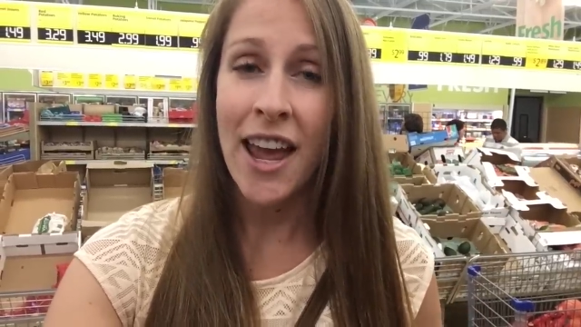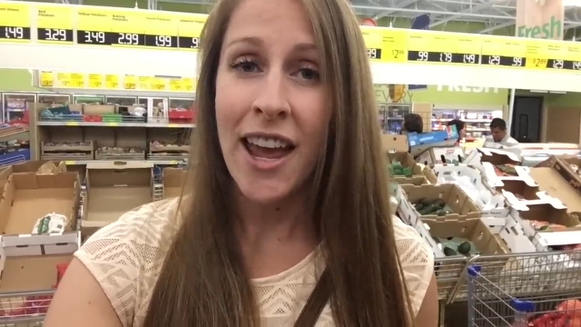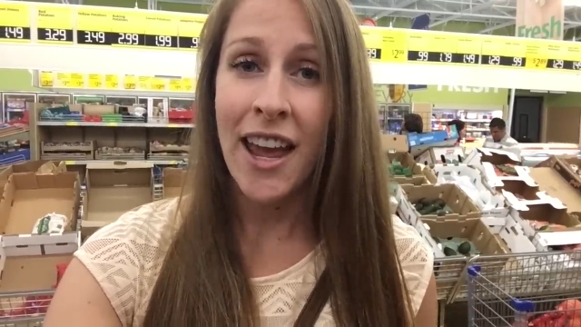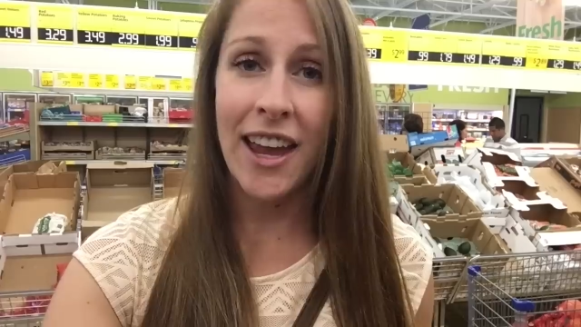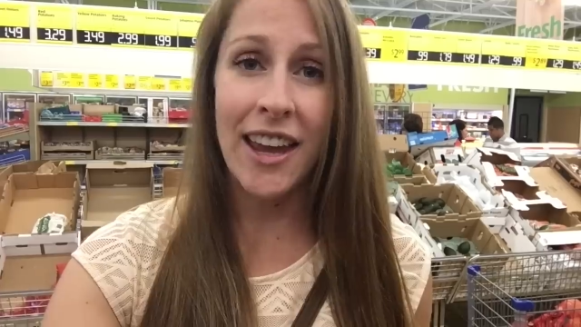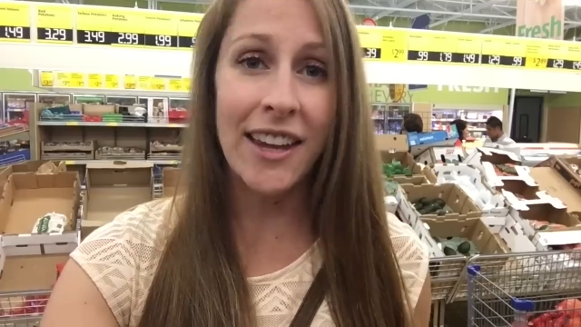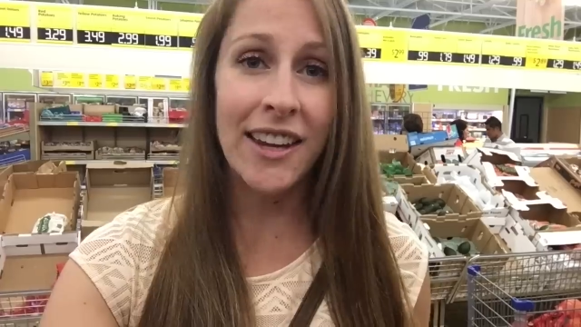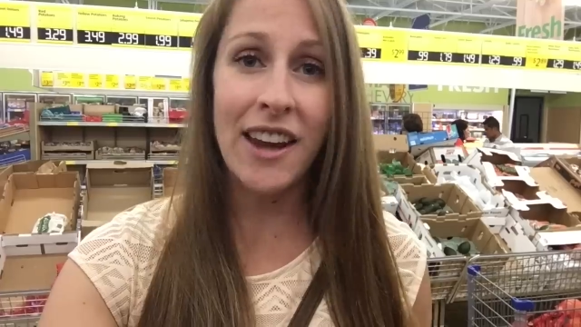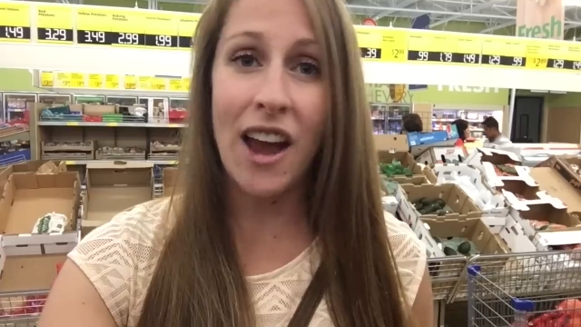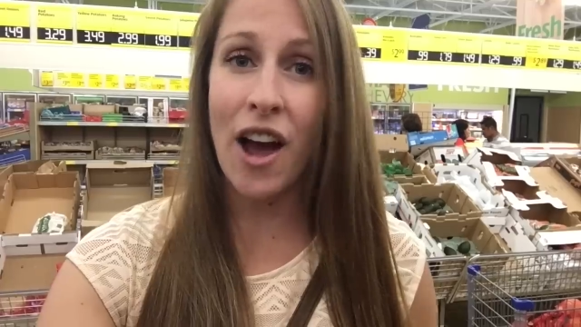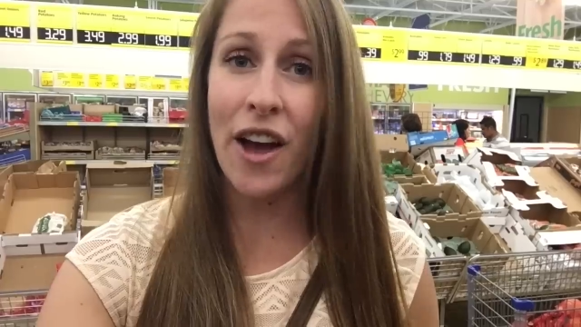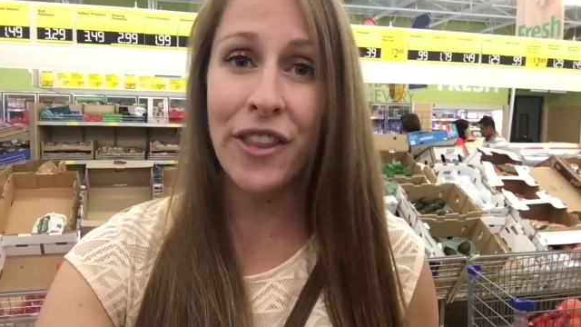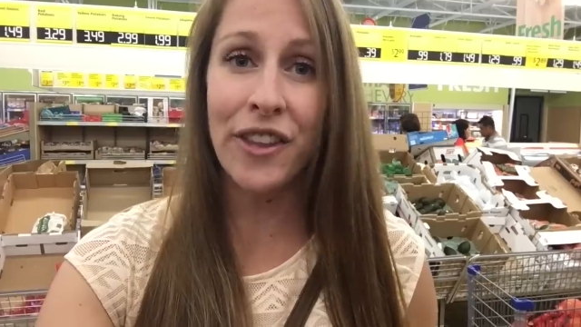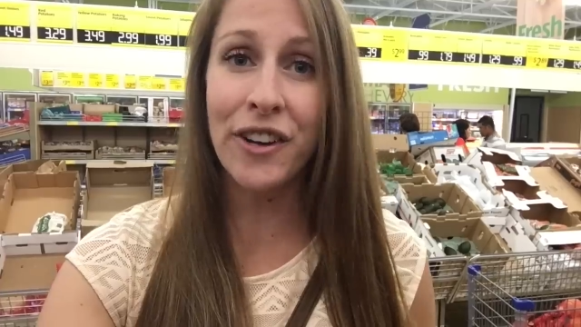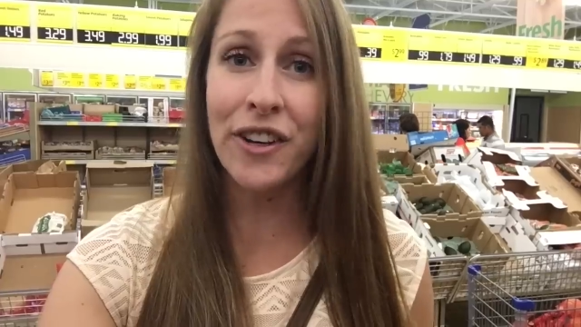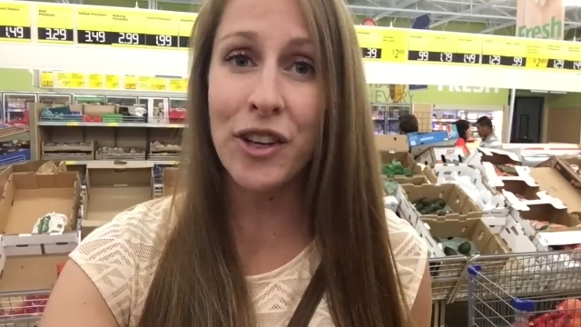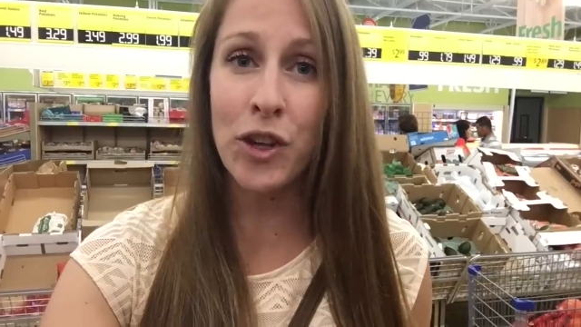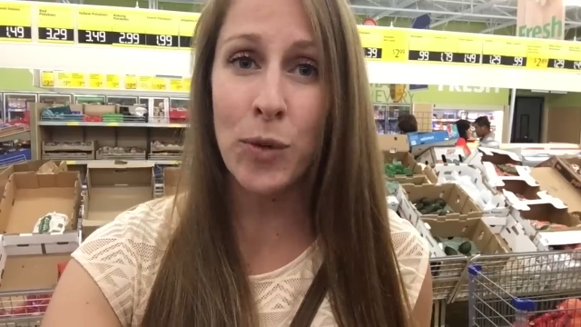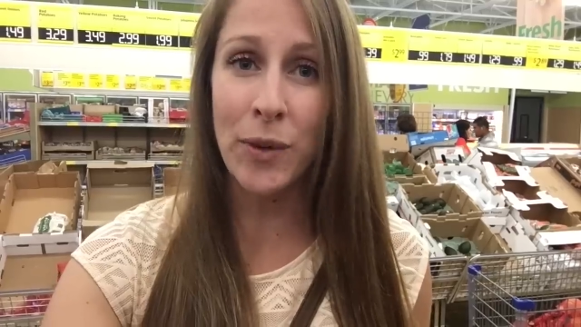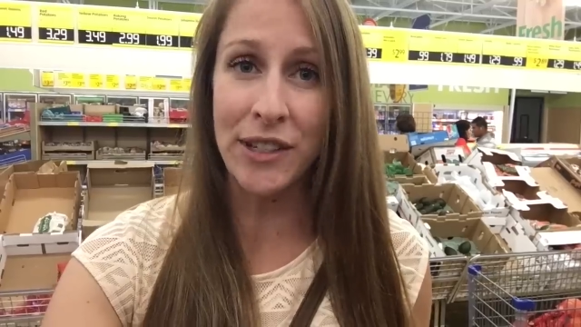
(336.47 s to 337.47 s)
In
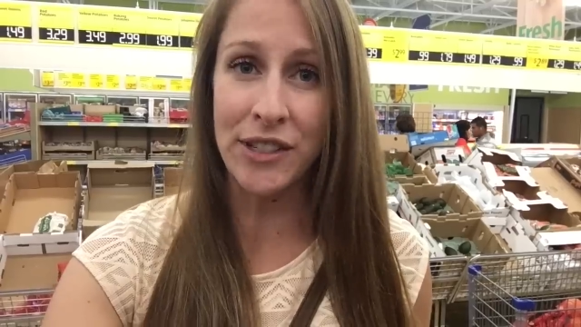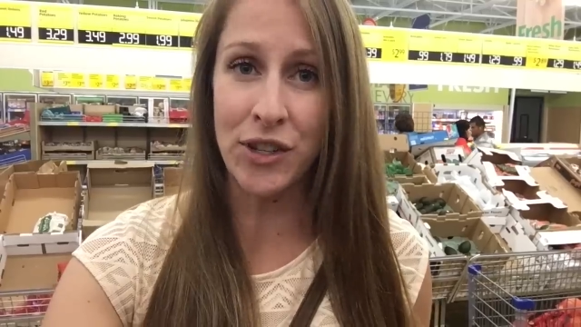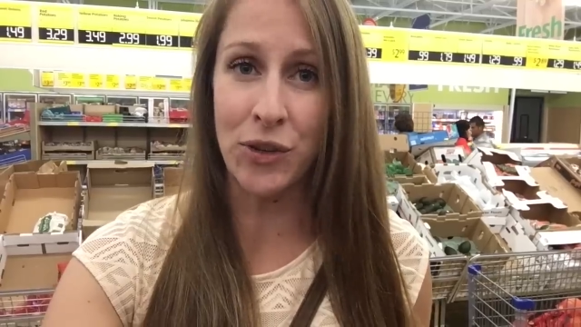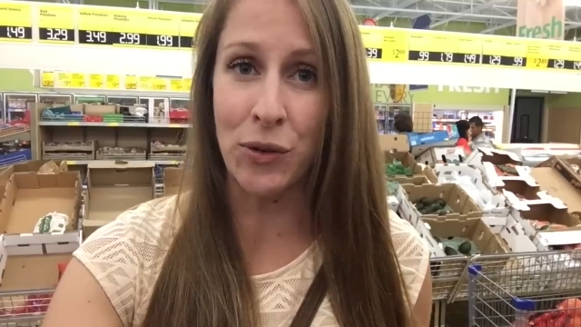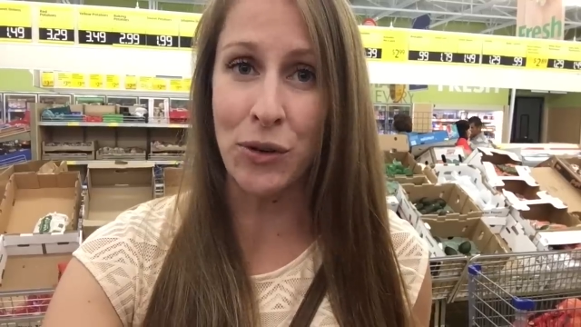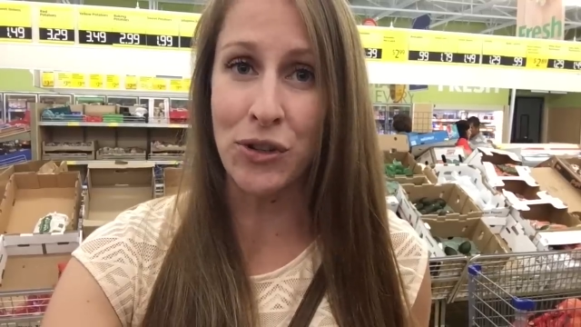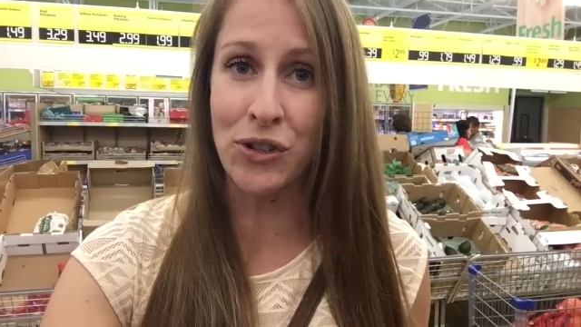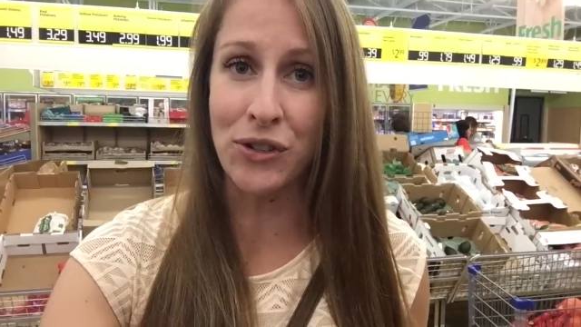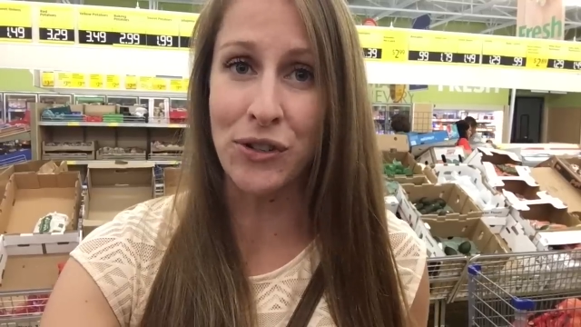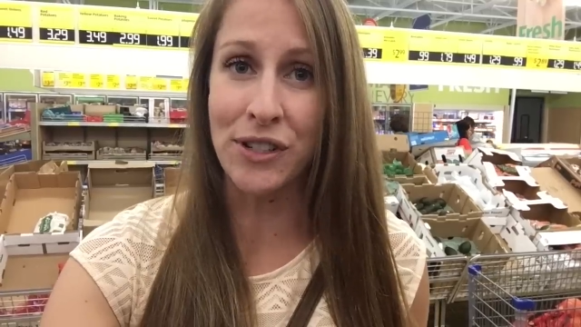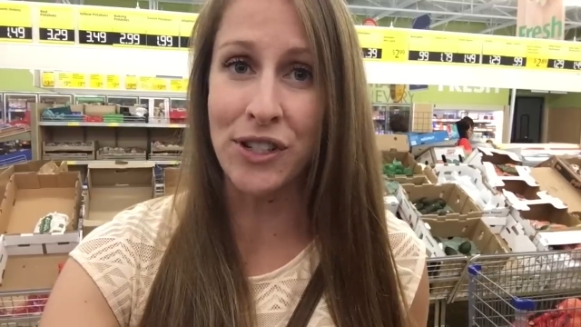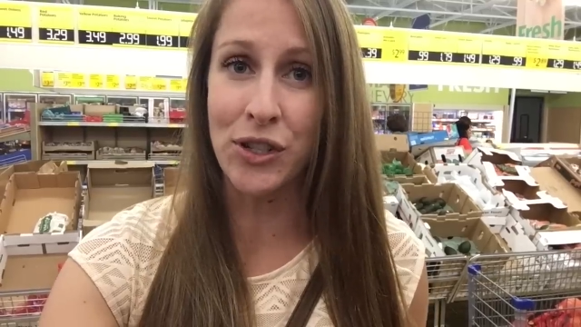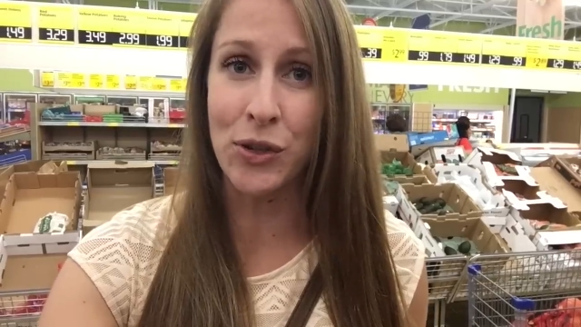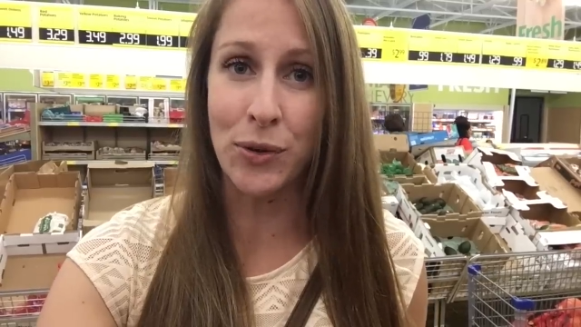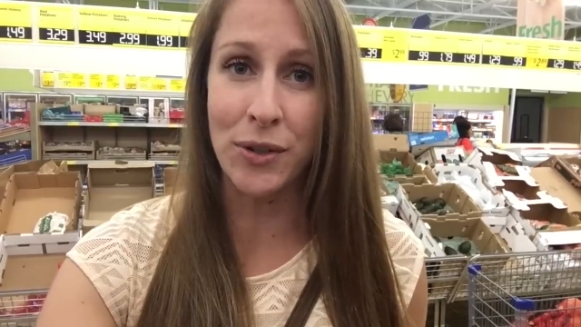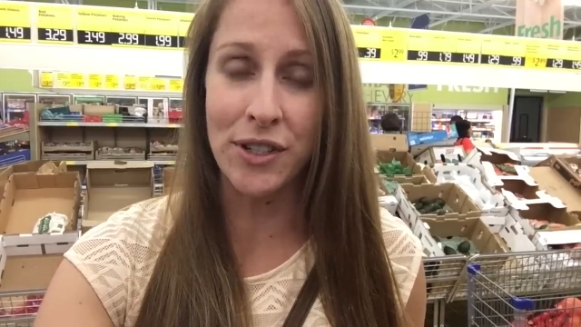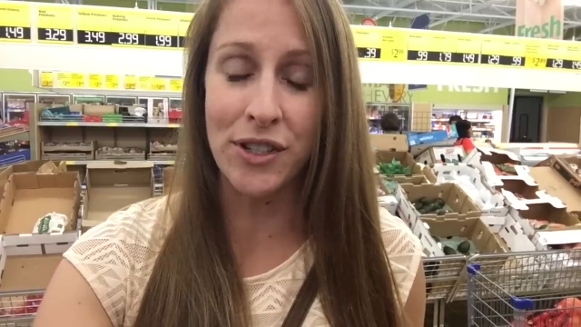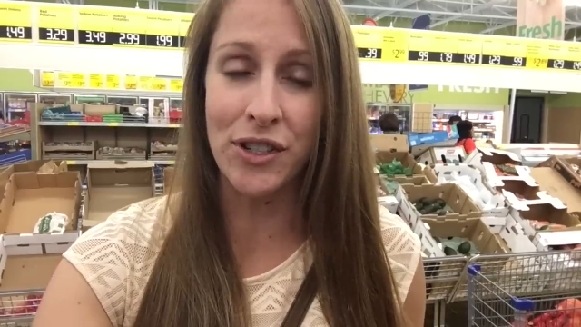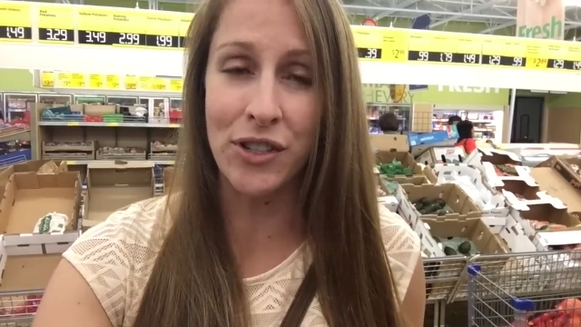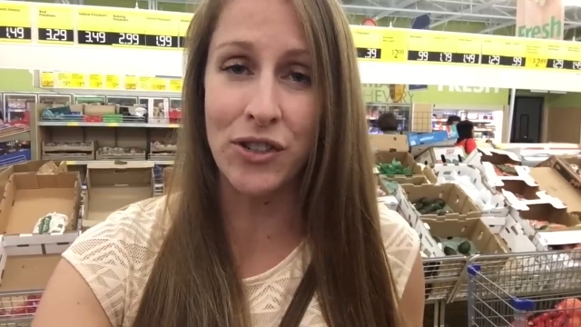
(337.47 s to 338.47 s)
other US grocery stores,